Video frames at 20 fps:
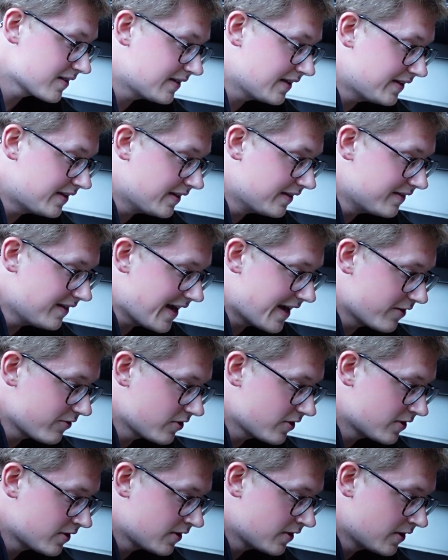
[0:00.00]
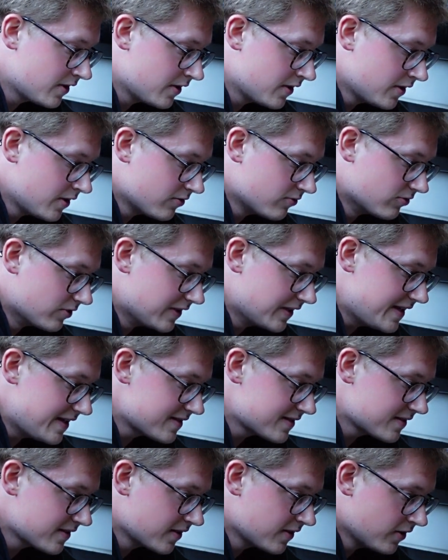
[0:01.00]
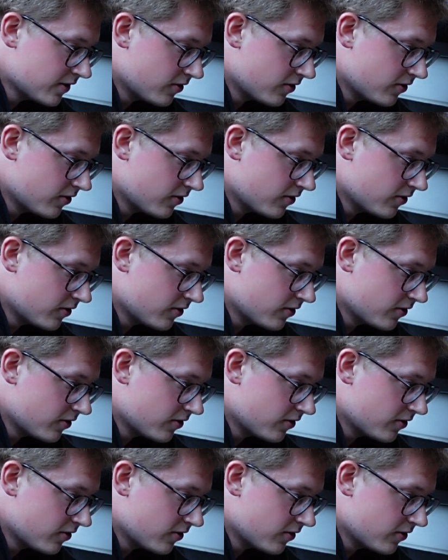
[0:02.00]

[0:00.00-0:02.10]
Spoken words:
sinking down, release